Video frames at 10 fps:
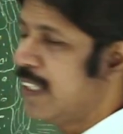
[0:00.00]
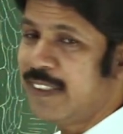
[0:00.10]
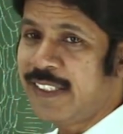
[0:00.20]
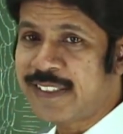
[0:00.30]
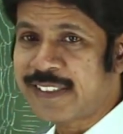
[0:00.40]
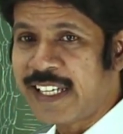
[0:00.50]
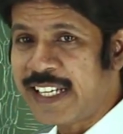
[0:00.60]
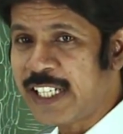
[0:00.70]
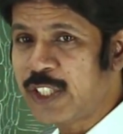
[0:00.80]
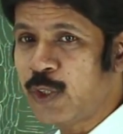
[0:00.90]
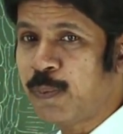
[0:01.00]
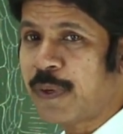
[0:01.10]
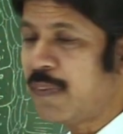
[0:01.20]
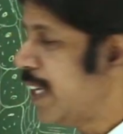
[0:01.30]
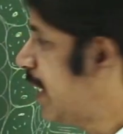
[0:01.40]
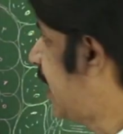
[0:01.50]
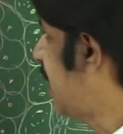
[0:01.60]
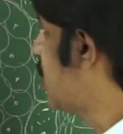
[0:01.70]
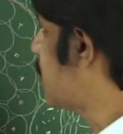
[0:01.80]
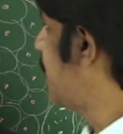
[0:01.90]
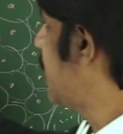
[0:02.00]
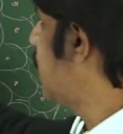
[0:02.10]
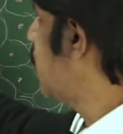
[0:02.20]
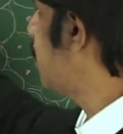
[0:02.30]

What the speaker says: This connective provide nourishment to